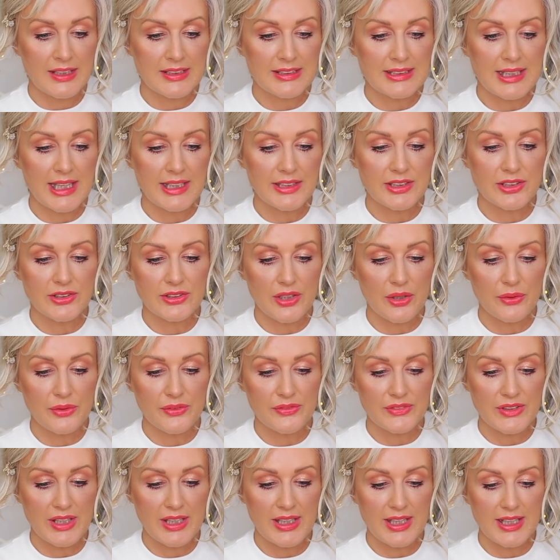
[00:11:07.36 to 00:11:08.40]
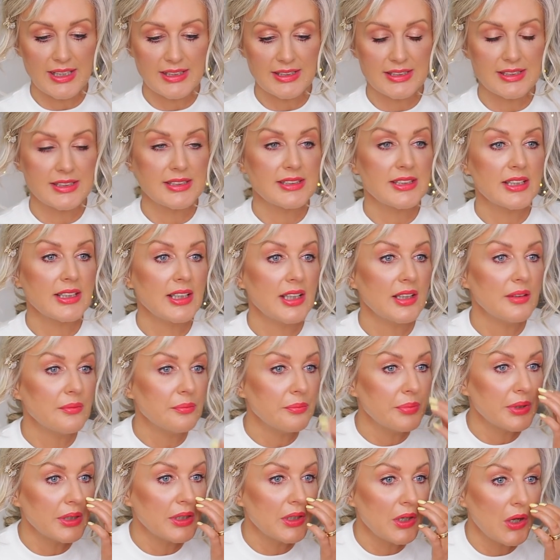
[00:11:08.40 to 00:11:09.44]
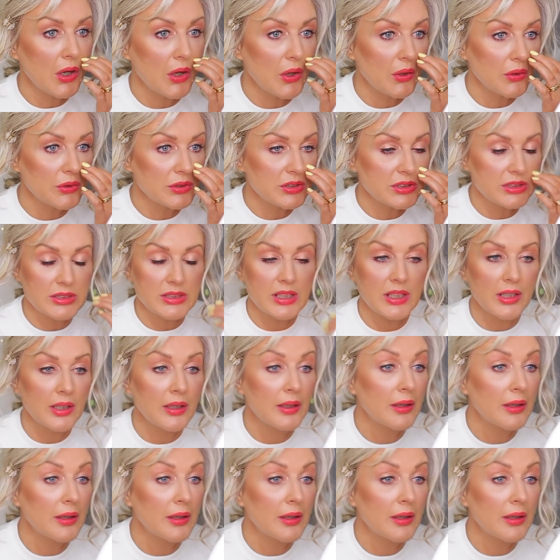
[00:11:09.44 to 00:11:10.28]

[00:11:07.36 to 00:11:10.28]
So I don't know if they are sticking because